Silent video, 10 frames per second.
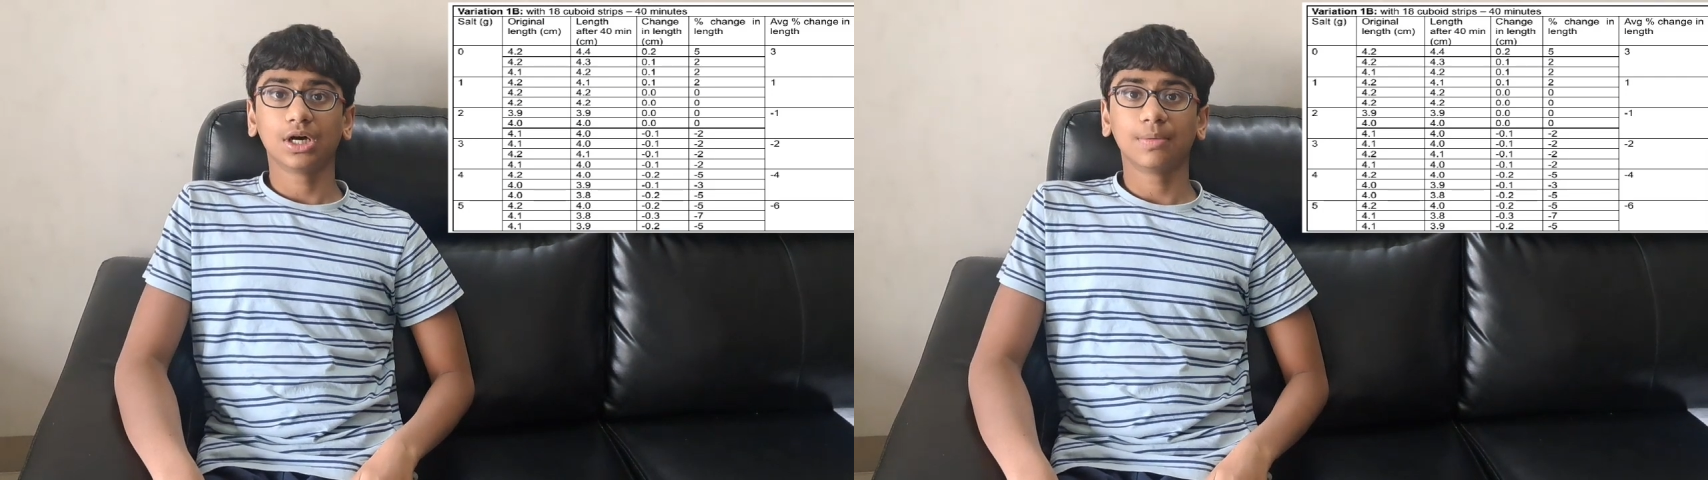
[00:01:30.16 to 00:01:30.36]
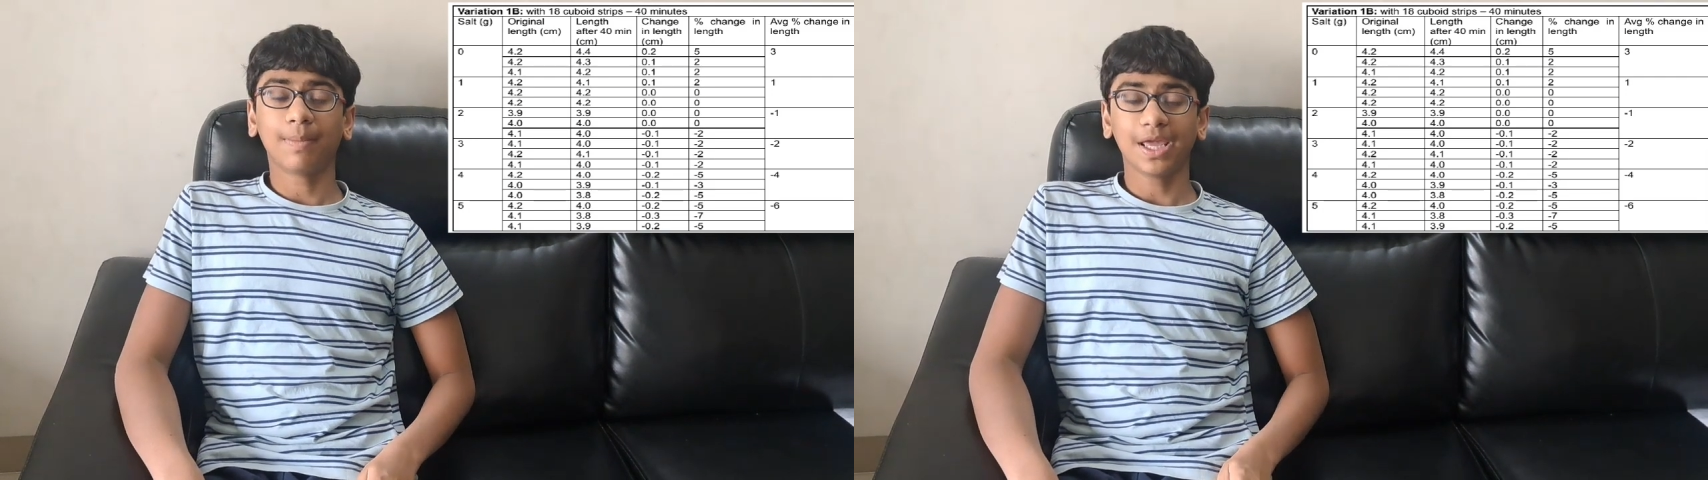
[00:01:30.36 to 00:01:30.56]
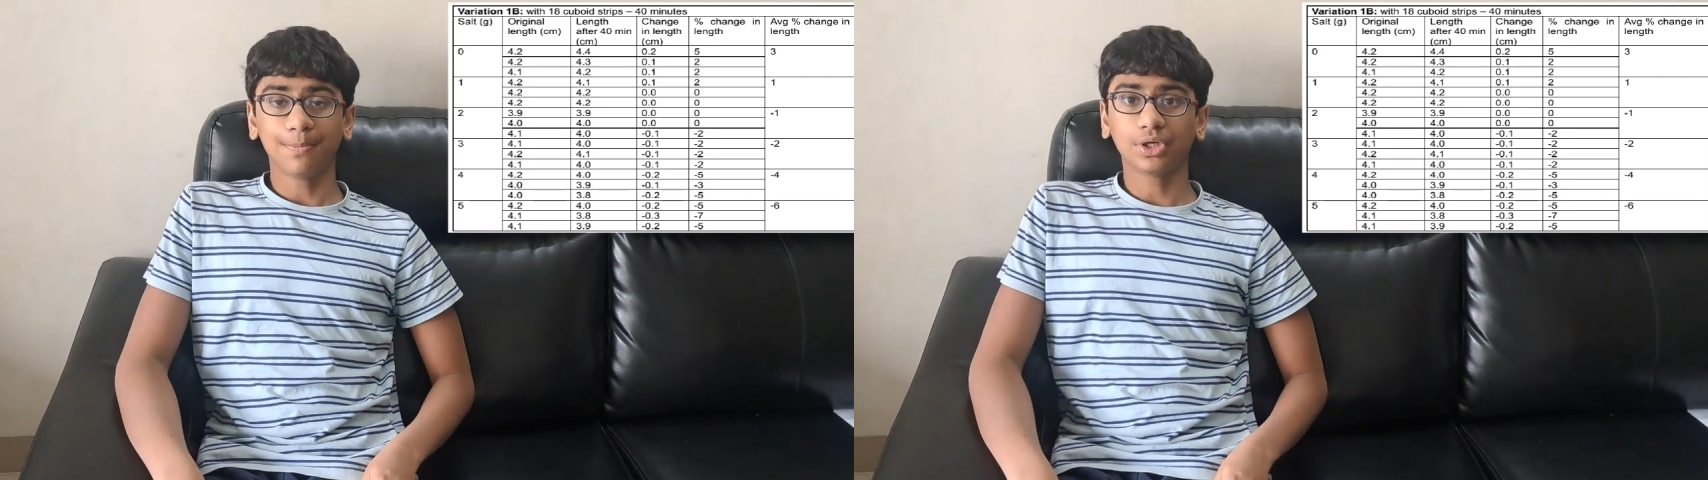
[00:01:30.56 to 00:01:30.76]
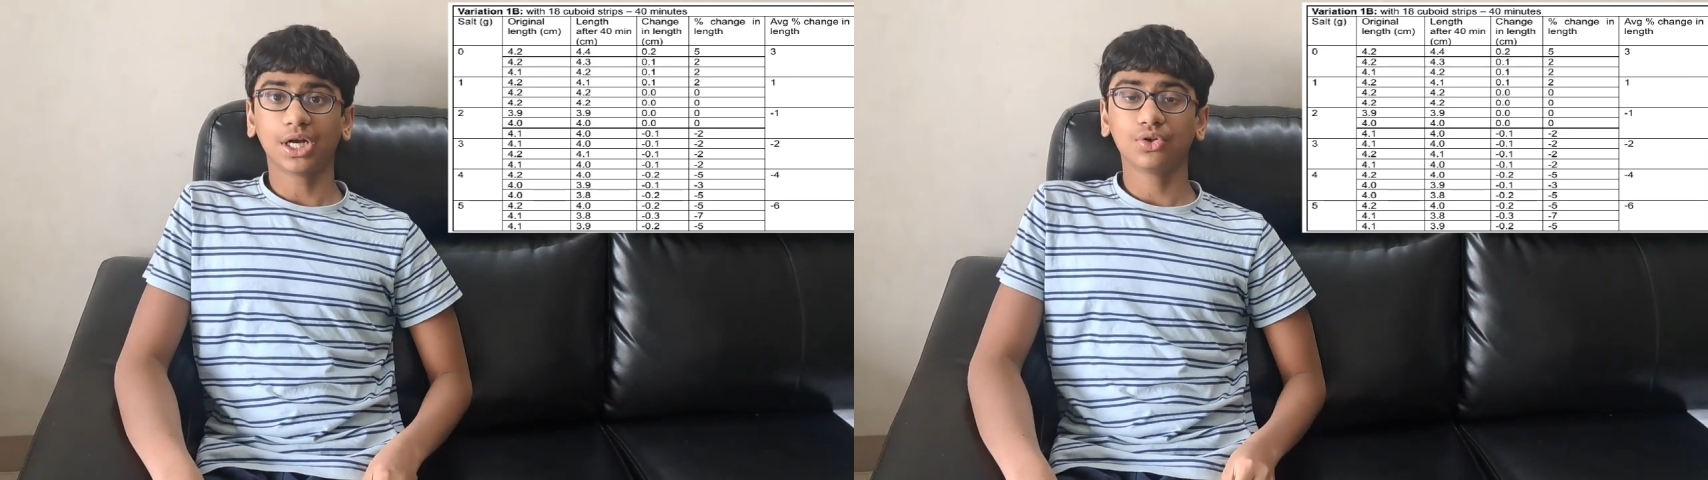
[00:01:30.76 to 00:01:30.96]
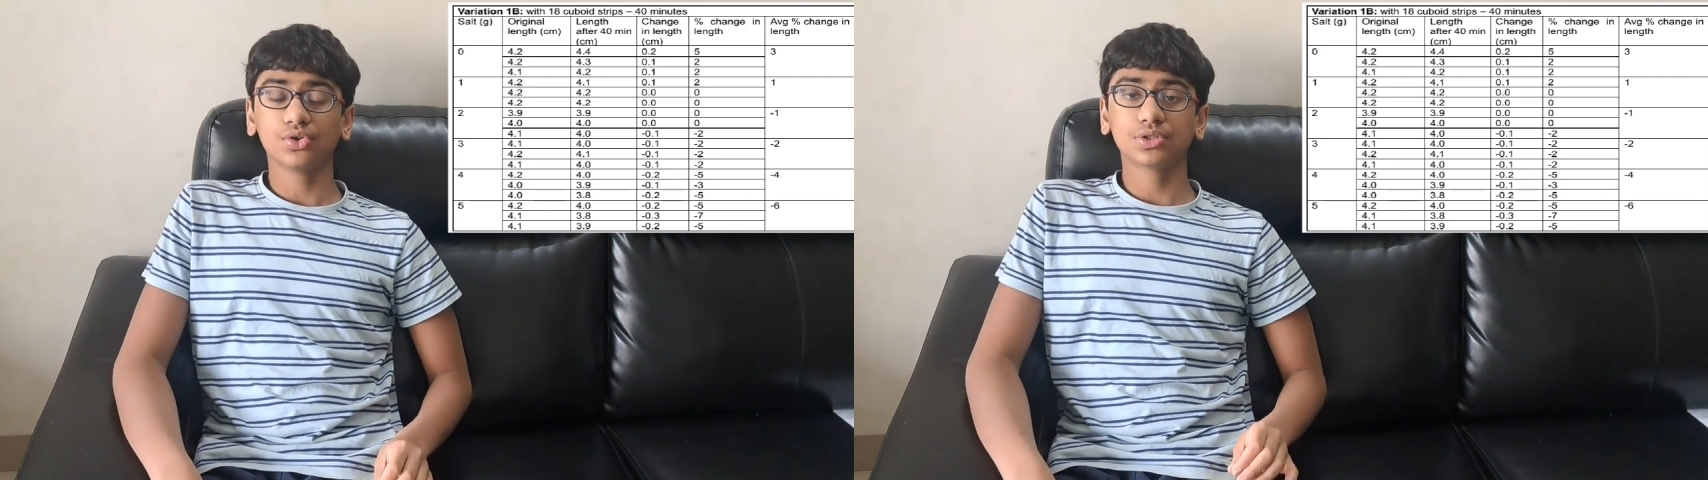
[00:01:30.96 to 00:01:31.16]
my
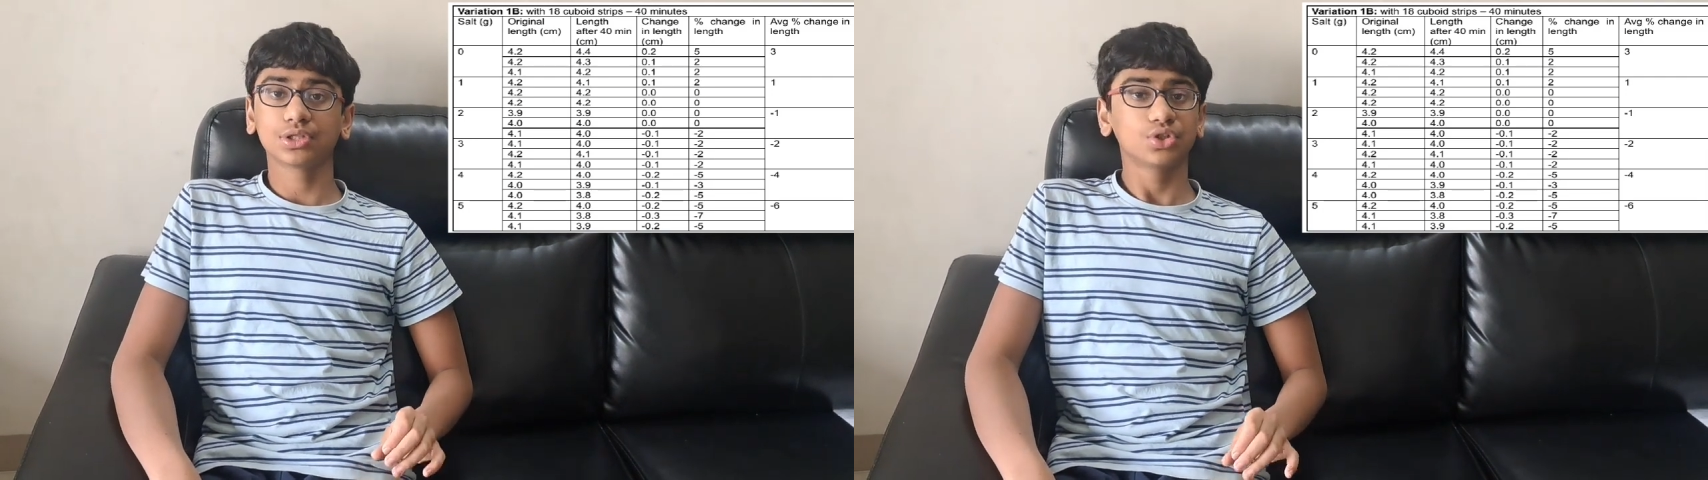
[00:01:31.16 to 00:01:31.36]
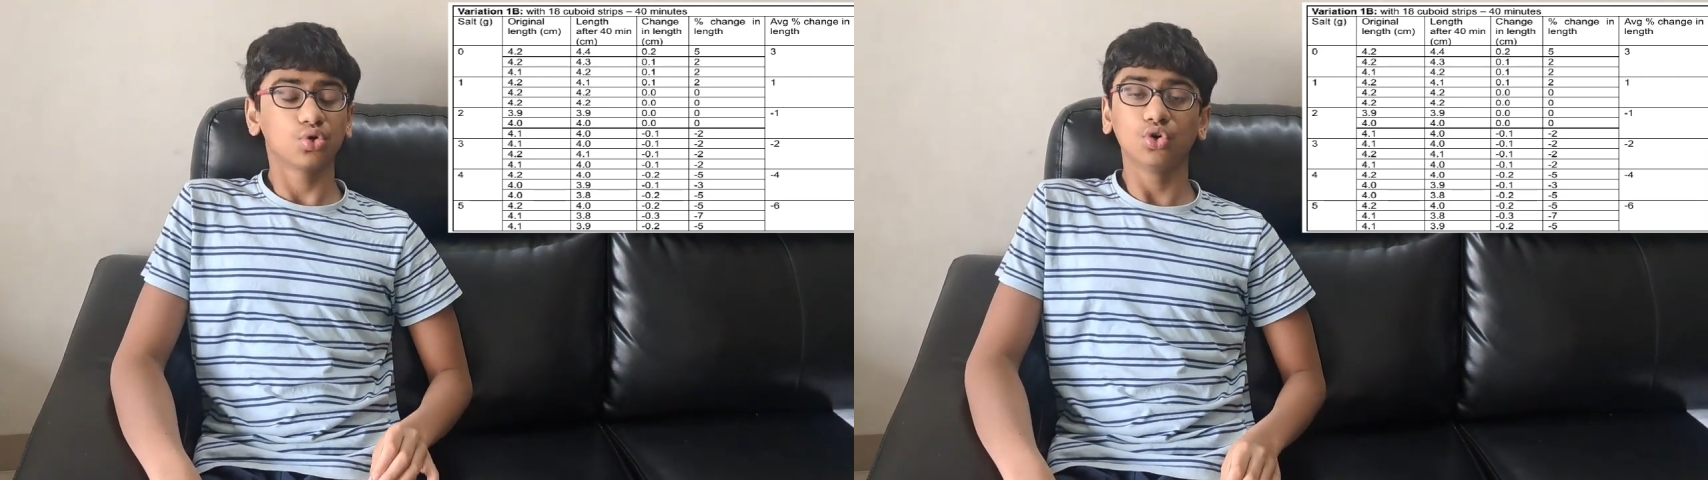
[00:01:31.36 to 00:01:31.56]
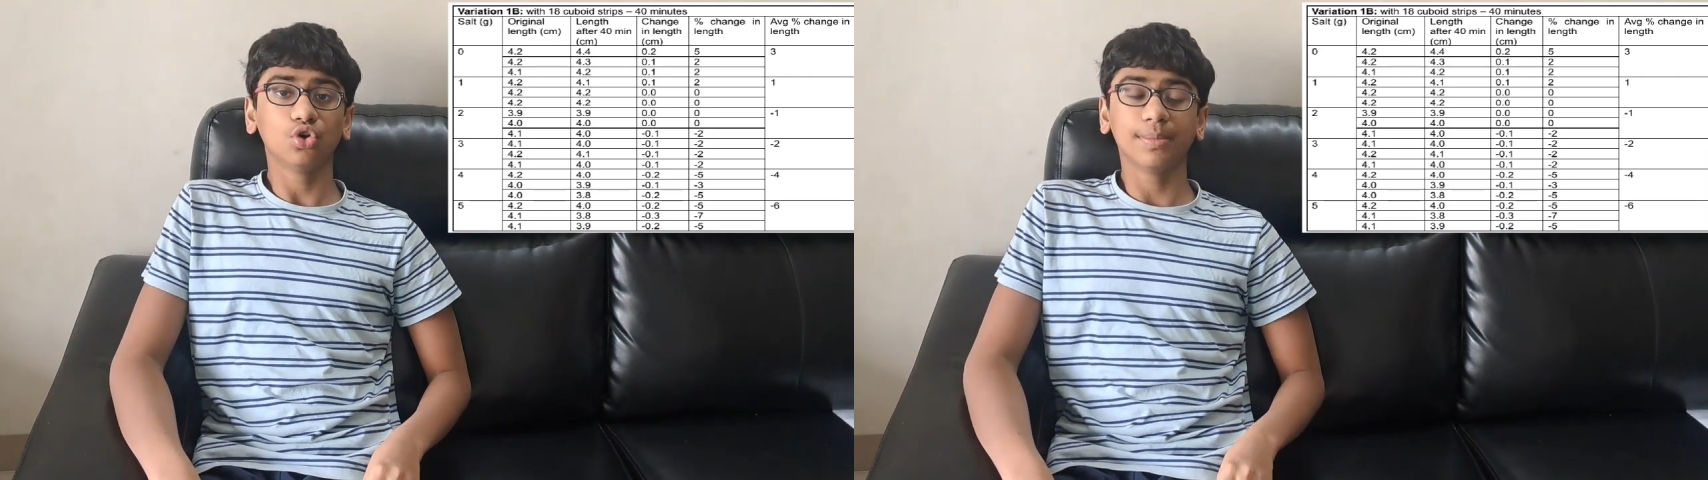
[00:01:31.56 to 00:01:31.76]
potatoes showed no